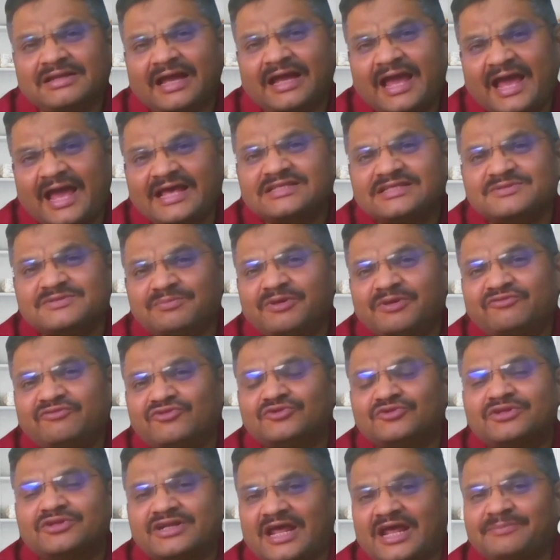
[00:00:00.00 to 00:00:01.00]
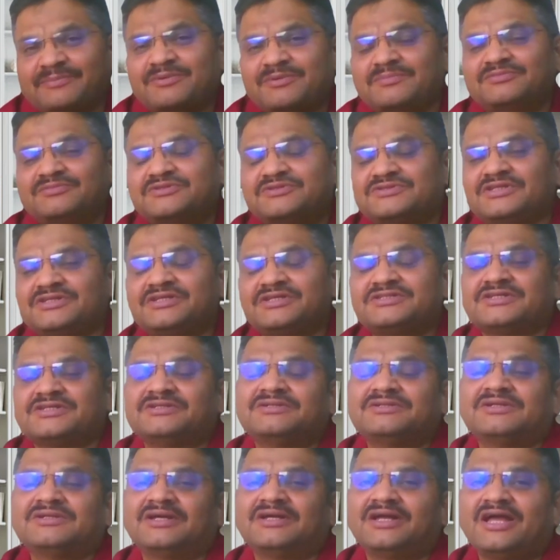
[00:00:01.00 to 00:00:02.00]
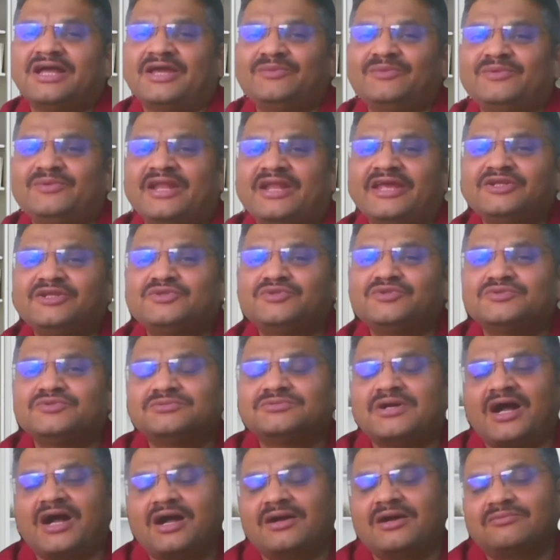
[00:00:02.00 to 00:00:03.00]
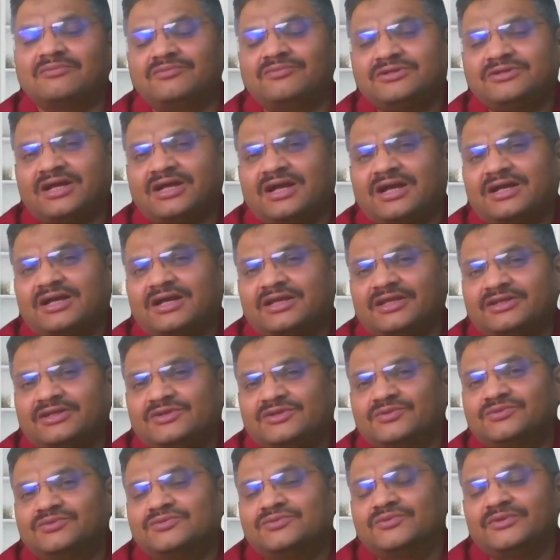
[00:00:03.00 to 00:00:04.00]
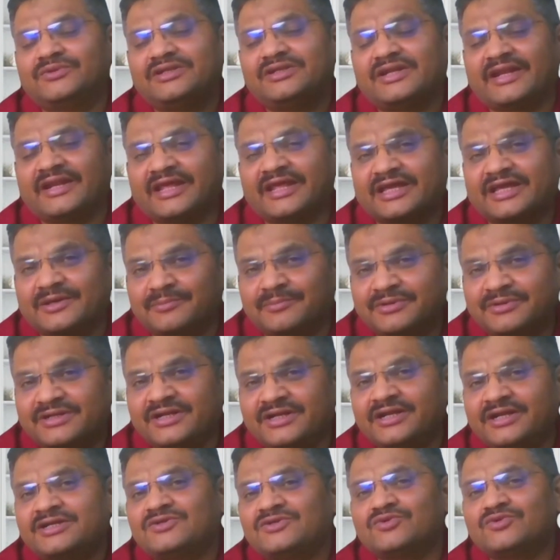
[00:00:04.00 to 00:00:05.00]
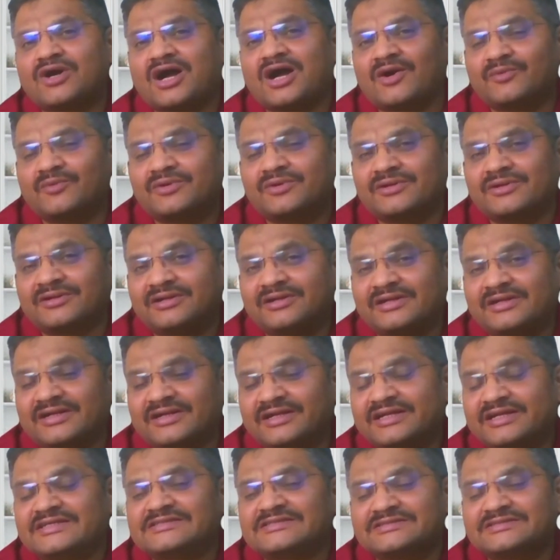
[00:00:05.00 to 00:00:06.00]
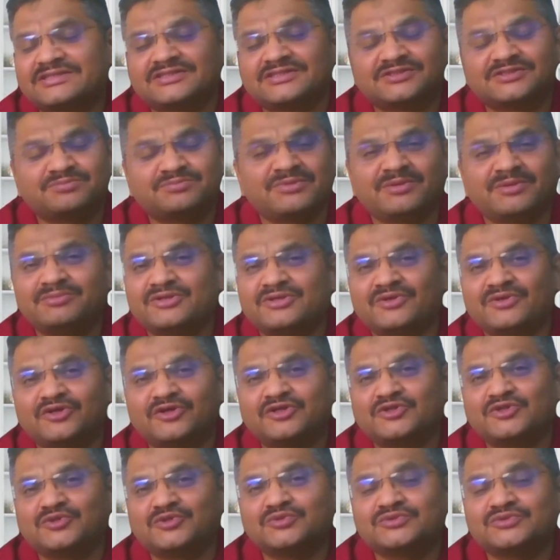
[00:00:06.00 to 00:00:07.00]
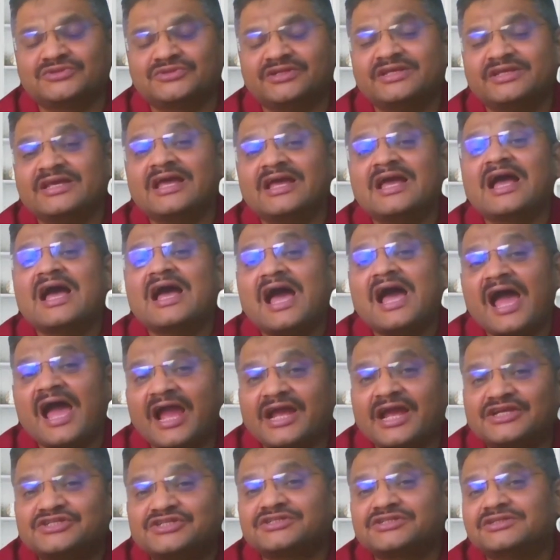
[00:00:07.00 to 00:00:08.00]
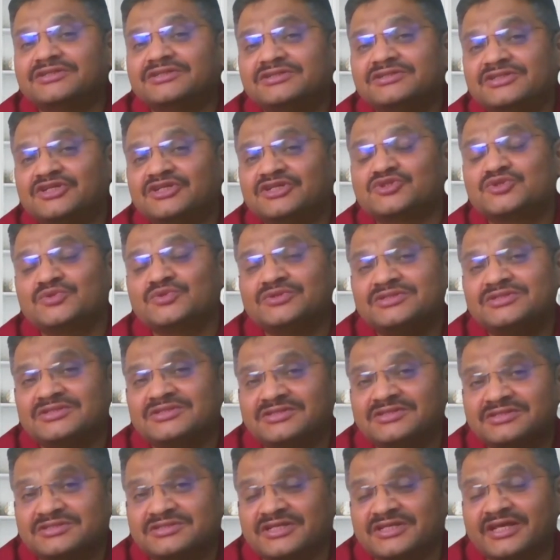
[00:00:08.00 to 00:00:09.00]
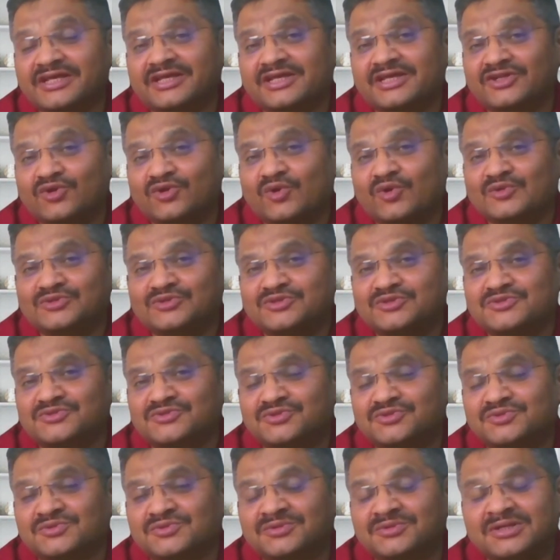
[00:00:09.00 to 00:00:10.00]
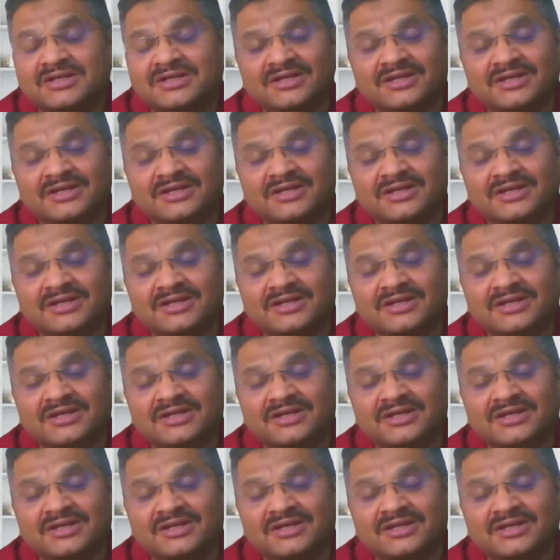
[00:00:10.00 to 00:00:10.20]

as before the wrap up the session, I would like to what you will recommend it to our listeners, maybe or two three action they should take in order to